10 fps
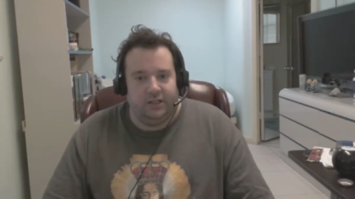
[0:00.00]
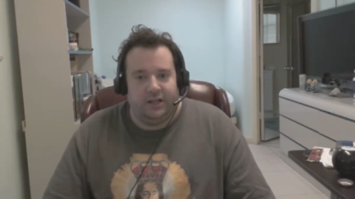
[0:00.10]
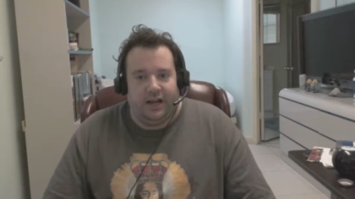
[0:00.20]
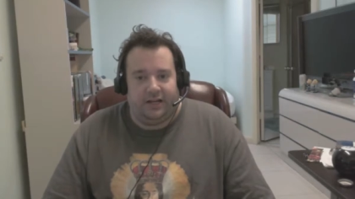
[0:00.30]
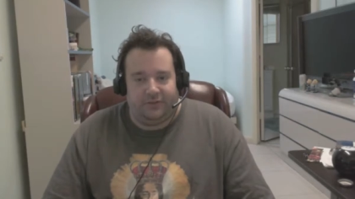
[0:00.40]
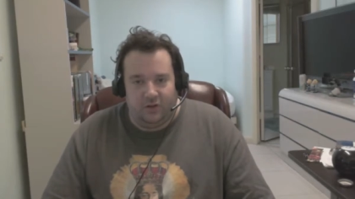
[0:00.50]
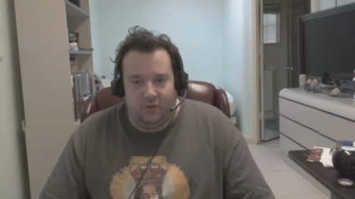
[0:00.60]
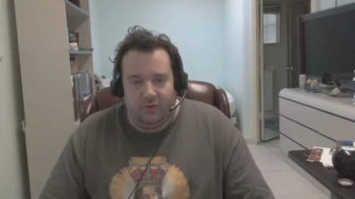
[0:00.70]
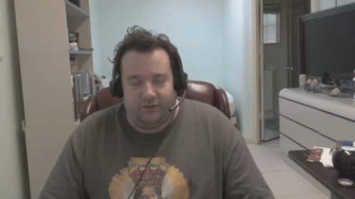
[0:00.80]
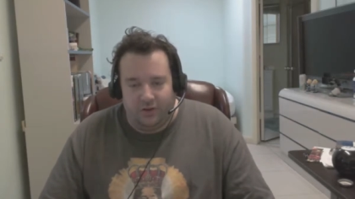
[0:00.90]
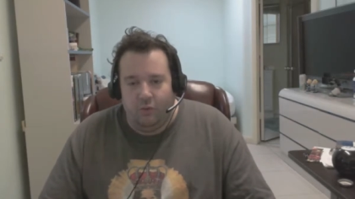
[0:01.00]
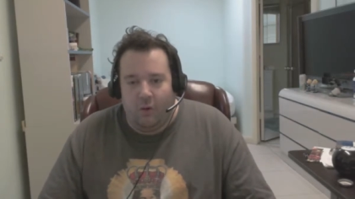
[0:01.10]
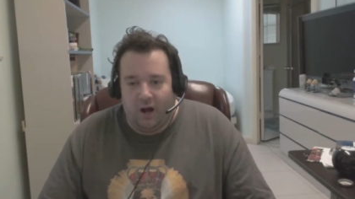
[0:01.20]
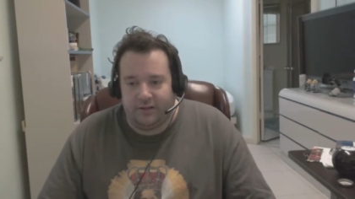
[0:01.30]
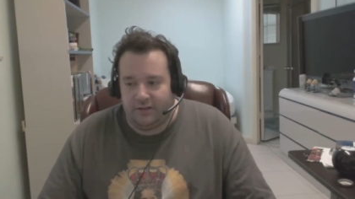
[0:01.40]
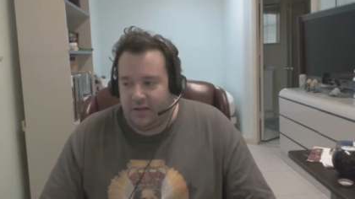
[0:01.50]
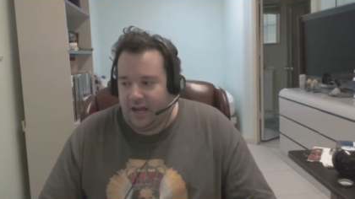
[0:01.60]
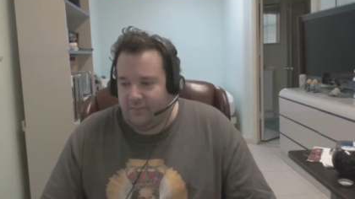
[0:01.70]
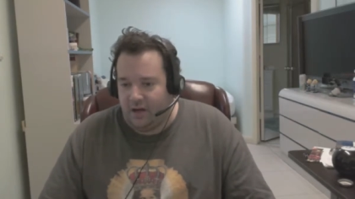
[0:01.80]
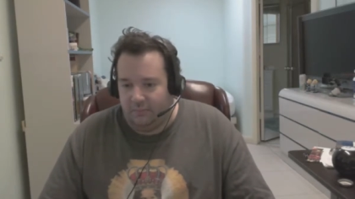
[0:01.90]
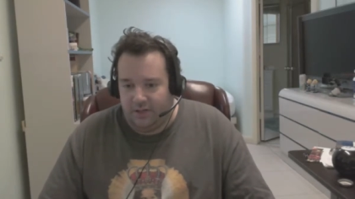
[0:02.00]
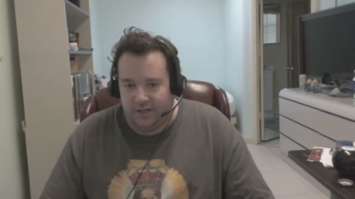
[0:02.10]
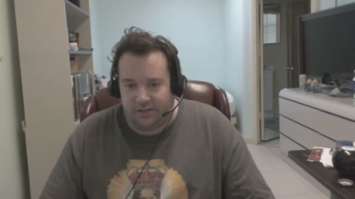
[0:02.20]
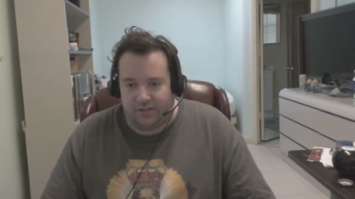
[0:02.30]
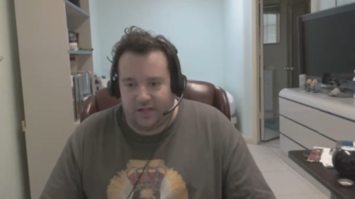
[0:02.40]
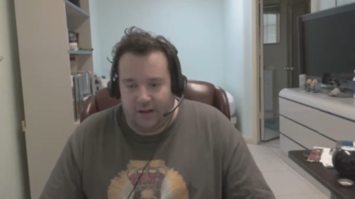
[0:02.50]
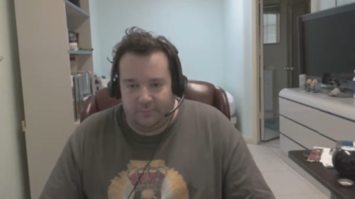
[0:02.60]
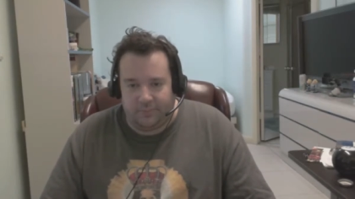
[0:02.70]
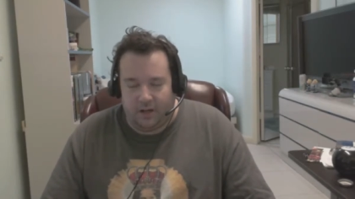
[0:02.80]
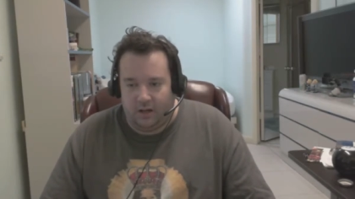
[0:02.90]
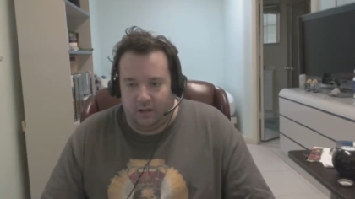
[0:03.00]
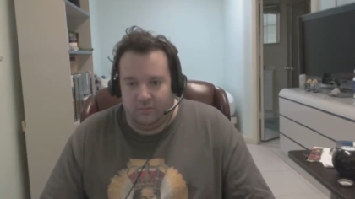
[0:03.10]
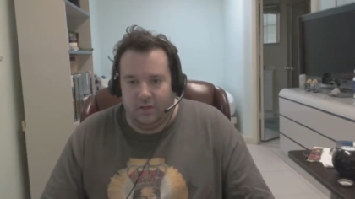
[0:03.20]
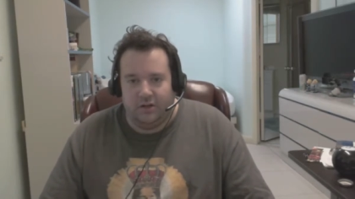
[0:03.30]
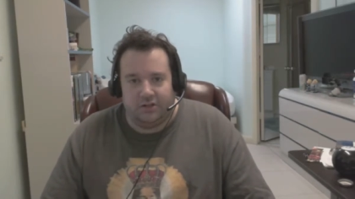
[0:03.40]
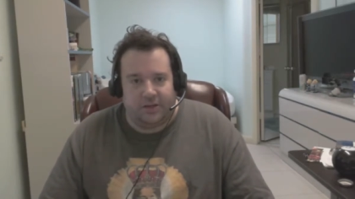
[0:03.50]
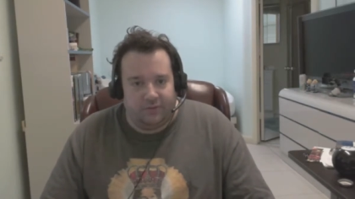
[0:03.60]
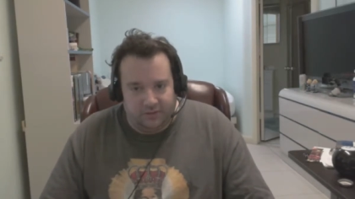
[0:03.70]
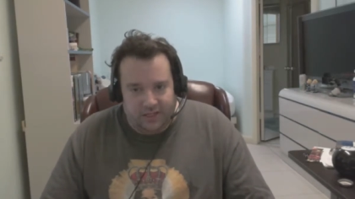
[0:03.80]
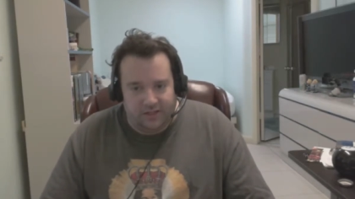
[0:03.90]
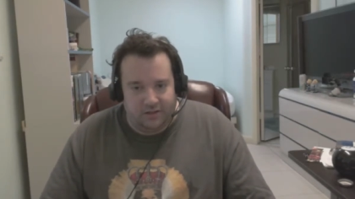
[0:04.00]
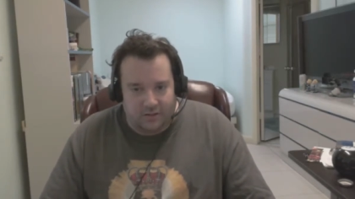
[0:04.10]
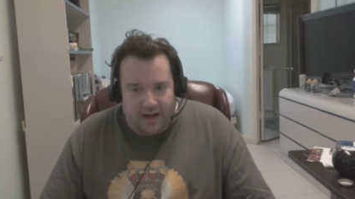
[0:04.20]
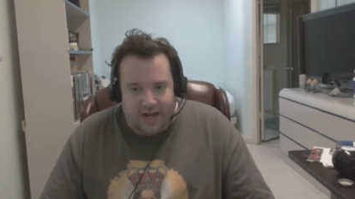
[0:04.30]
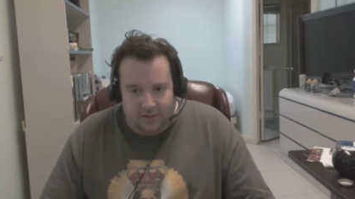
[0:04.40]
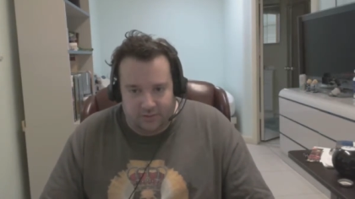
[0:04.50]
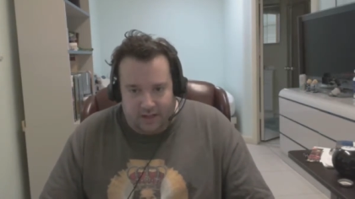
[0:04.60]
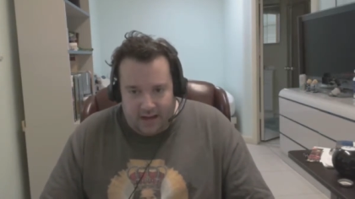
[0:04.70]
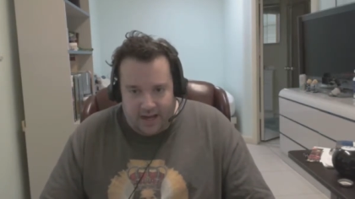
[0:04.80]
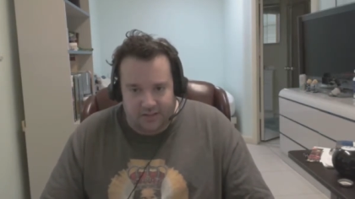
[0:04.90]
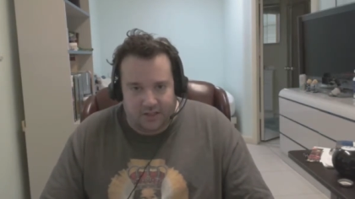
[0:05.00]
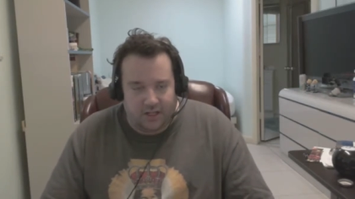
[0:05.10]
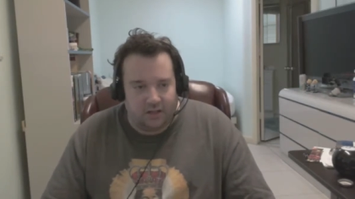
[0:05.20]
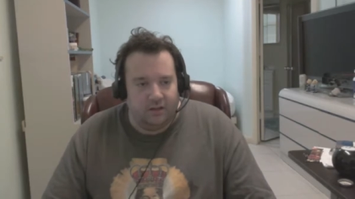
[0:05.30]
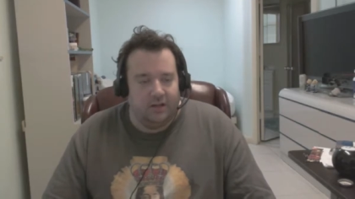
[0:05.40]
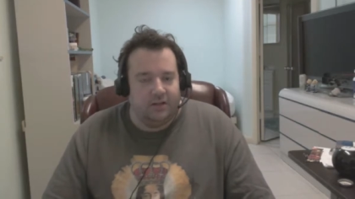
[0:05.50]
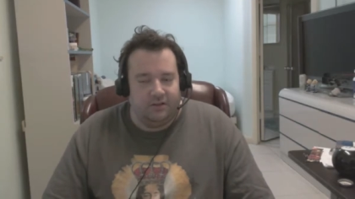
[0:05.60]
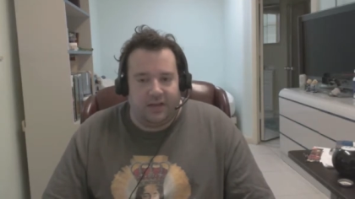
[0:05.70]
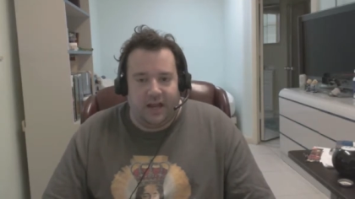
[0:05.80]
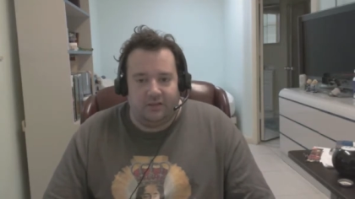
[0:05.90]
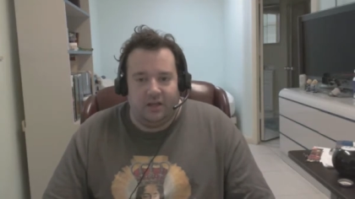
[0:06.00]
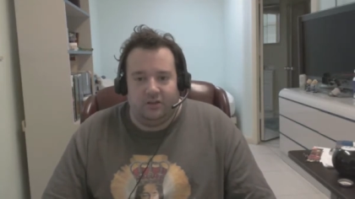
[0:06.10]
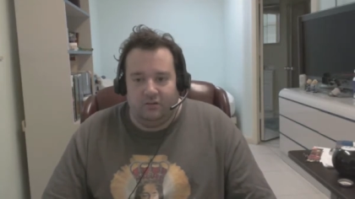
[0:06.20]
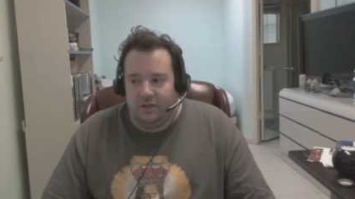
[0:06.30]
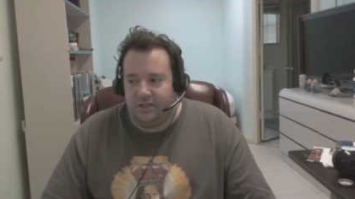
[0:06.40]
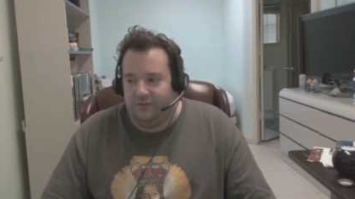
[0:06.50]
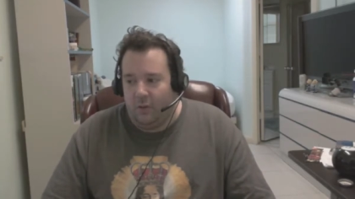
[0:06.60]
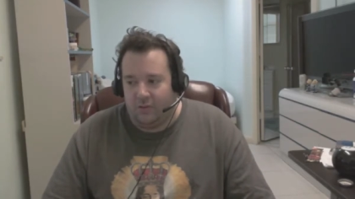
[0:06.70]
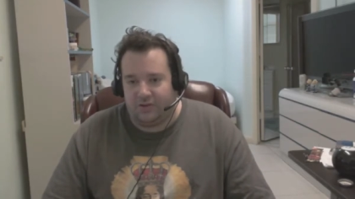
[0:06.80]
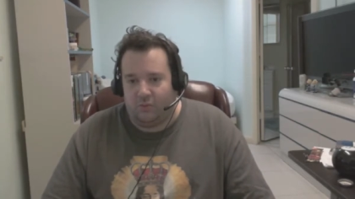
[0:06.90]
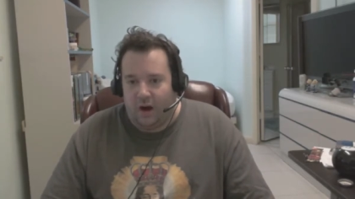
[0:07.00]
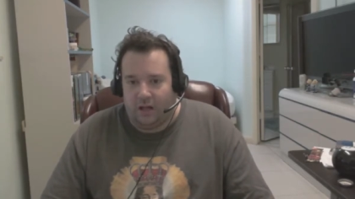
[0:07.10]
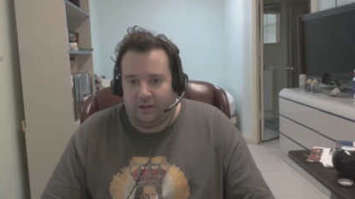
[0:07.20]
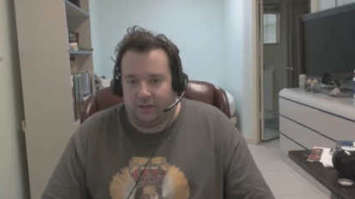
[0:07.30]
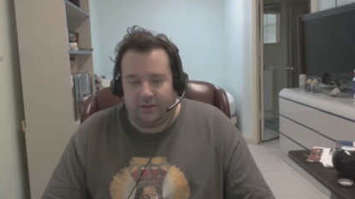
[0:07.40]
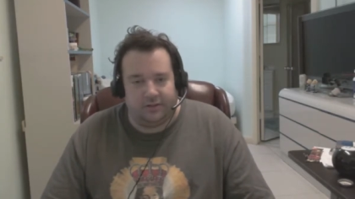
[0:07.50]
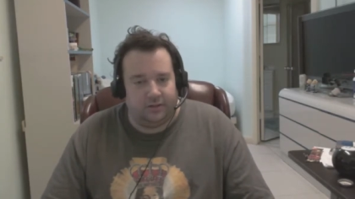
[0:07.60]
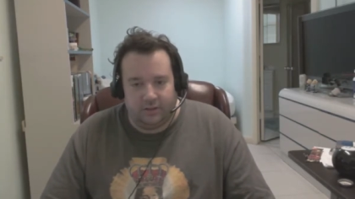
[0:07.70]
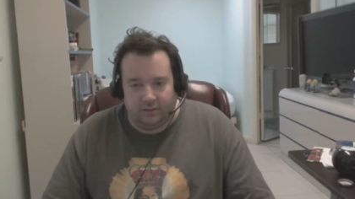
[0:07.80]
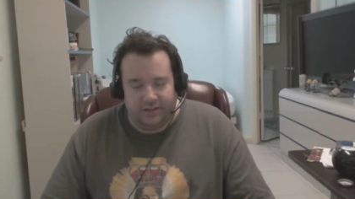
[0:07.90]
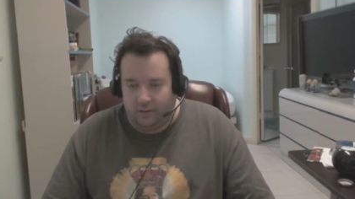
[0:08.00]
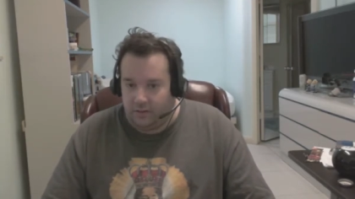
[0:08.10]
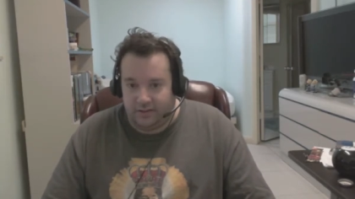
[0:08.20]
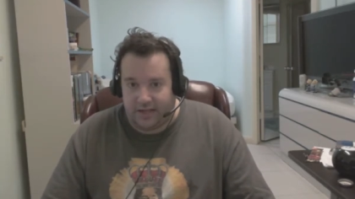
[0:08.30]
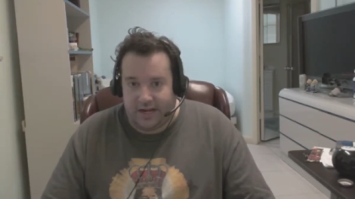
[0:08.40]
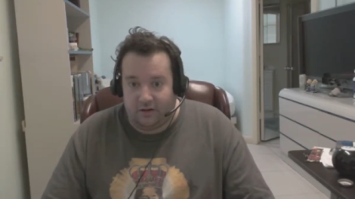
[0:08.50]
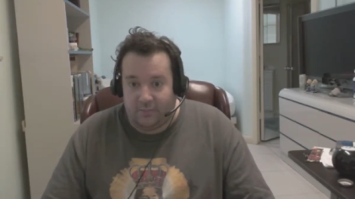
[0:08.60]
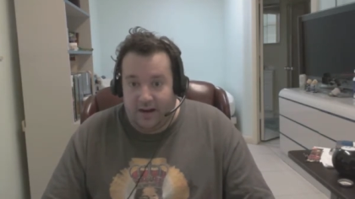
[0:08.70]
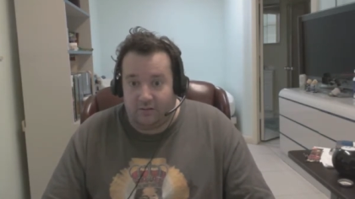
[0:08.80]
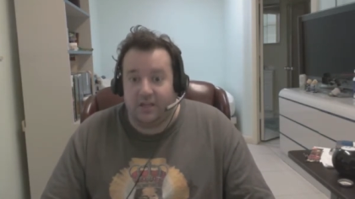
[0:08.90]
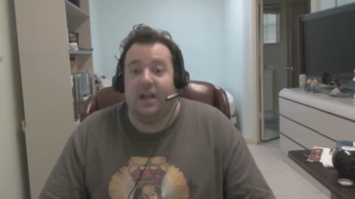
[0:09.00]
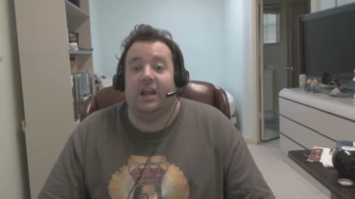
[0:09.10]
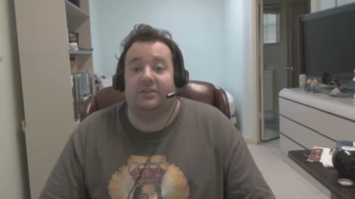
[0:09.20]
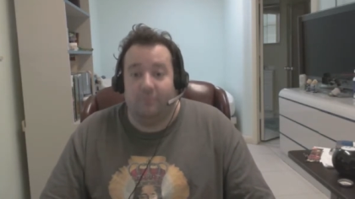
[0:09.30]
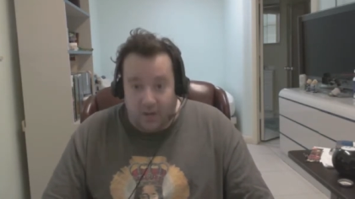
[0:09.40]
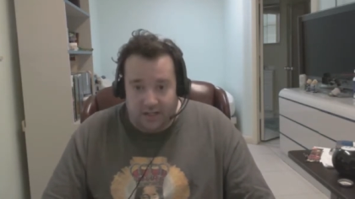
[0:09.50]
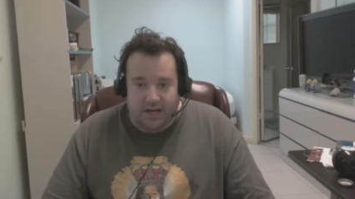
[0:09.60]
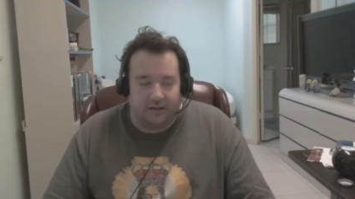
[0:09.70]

And if you want game companies to stop shoving things in your ass without asking, then you need to vote with your wallet, because literally the only thing they care about is money.